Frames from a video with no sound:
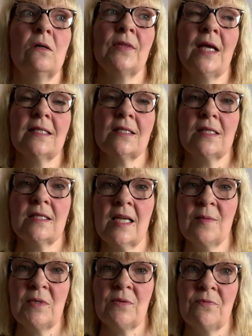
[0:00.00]
that's going to
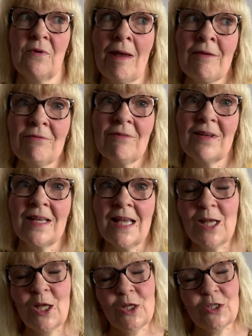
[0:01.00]
take me forever.
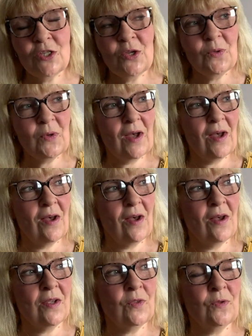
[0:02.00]
So
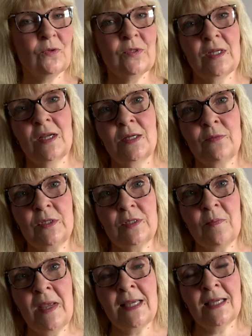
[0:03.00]
I thought I would
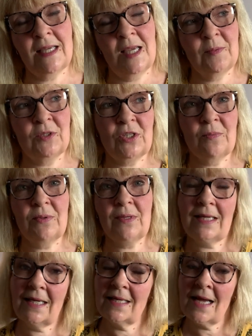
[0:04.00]
make a cable jumper
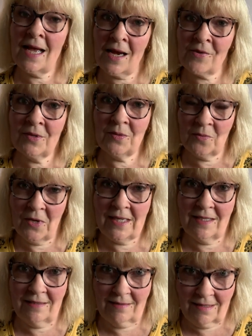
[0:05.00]
in aran
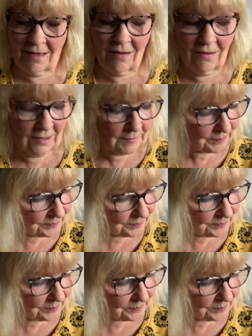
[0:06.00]
weight yarn.